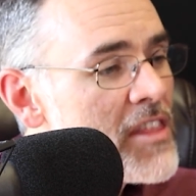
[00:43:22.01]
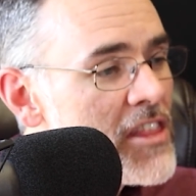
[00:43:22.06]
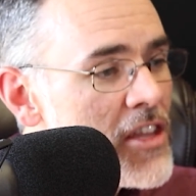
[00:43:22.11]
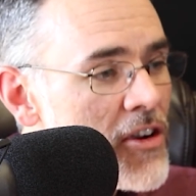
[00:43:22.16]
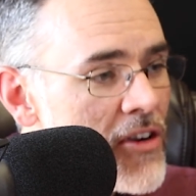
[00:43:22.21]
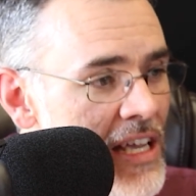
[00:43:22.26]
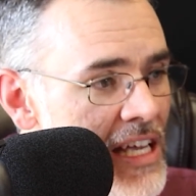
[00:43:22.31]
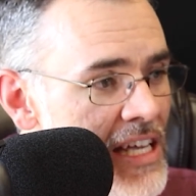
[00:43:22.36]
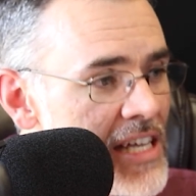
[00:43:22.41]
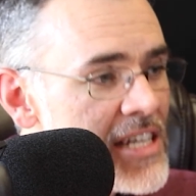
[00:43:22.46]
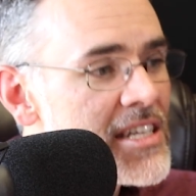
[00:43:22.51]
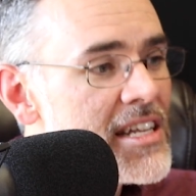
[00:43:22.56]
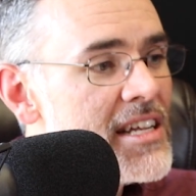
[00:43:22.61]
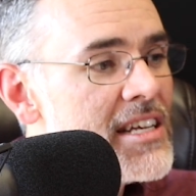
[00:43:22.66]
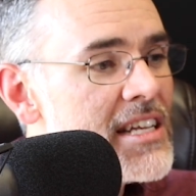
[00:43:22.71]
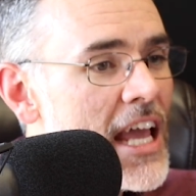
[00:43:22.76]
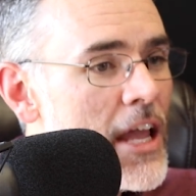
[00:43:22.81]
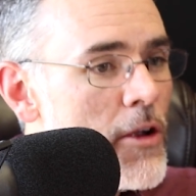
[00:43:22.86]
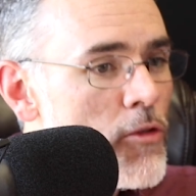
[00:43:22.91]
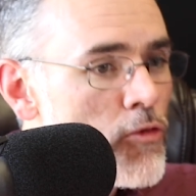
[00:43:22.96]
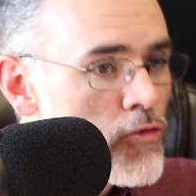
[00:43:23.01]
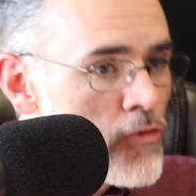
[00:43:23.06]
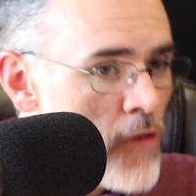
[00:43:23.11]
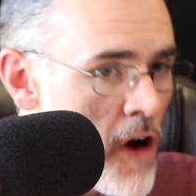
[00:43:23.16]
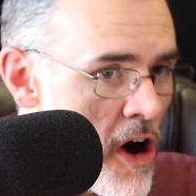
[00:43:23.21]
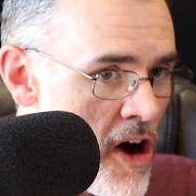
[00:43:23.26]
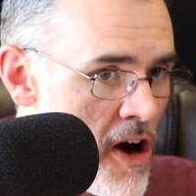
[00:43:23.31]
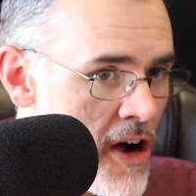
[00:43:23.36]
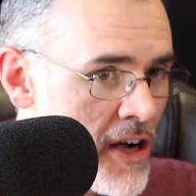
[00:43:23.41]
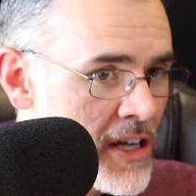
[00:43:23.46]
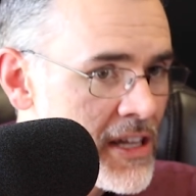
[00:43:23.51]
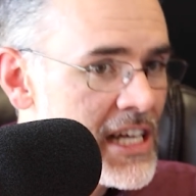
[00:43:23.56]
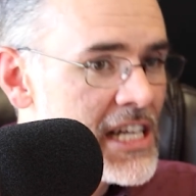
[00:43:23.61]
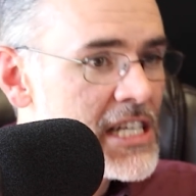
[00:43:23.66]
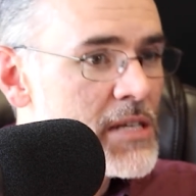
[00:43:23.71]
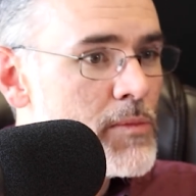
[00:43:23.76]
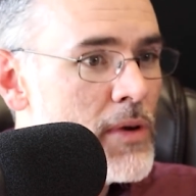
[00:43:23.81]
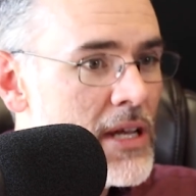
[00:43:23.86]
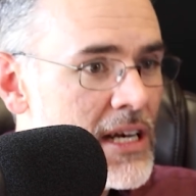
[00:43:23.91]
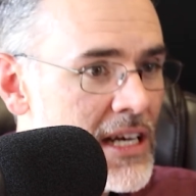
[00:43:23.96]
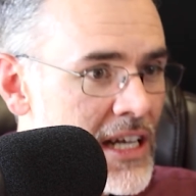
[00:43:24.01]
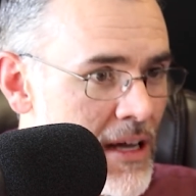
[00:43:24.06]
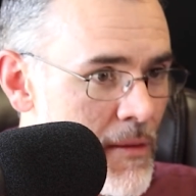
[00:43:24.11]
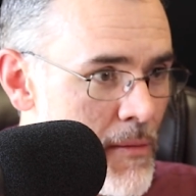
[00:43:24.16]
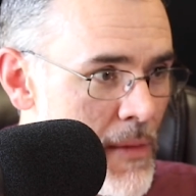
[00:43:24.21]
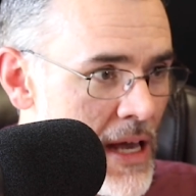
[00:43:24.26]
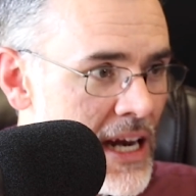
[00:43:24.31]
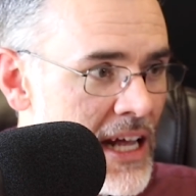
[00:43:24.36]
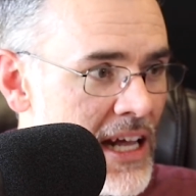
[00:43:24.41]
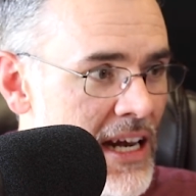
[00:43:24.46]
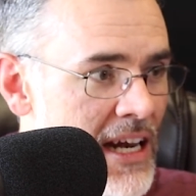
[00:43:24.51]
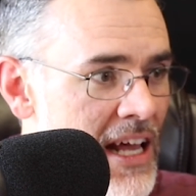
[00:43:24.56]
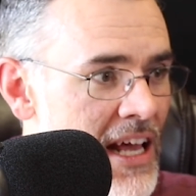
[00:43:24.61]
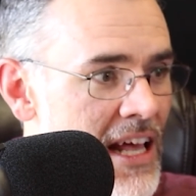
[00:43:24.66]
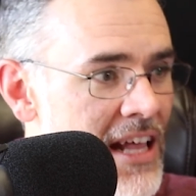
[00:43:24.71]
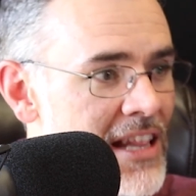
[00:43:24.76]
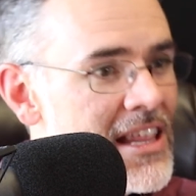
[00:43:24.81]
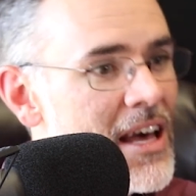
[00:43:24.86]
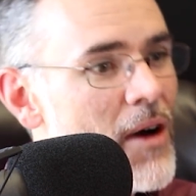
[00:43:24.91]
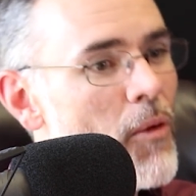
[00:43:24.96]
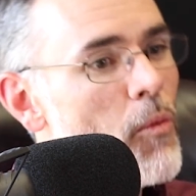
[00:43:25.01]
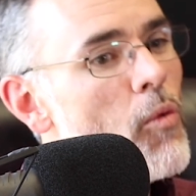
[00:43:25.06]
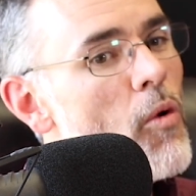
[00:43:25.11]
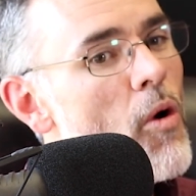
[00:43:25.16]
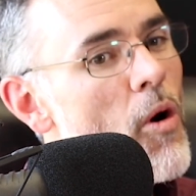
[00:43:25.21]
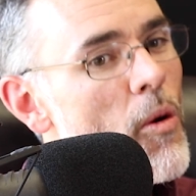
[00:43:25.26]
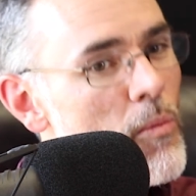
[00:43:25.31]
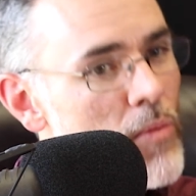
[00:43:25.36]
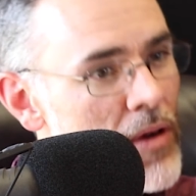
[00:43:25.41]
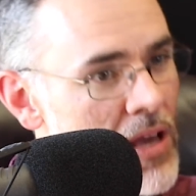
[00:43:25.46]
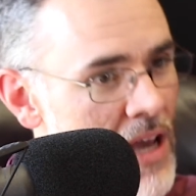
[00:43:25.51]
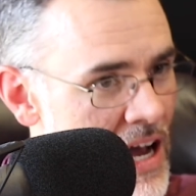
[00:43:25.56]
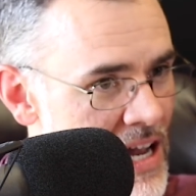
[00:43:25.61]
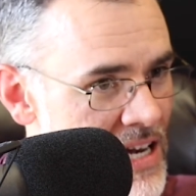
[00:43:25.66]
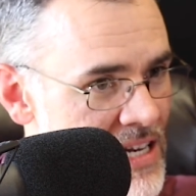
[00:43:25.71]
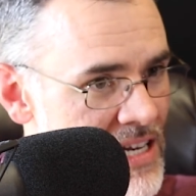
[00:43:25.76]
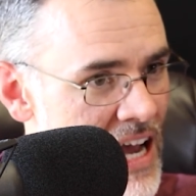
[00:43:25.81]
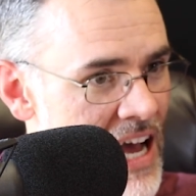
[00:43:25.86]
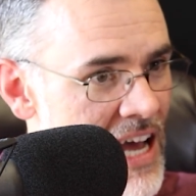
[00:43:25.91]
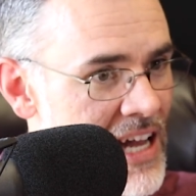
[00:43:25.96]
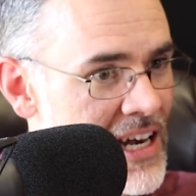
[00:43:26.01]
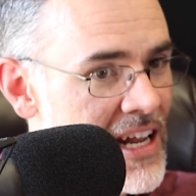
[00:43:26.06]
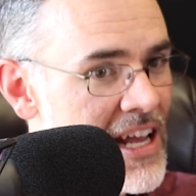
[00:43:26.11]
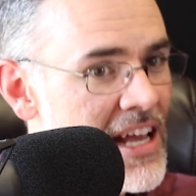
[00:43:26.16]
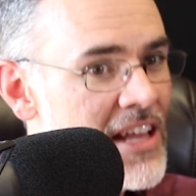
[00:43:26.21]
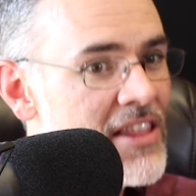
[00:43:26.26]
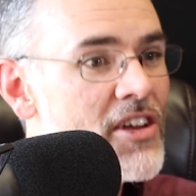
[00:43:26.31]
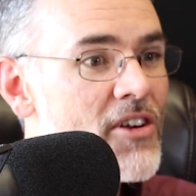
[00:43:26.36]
There isn't a wrong that's been committed that won't be undone.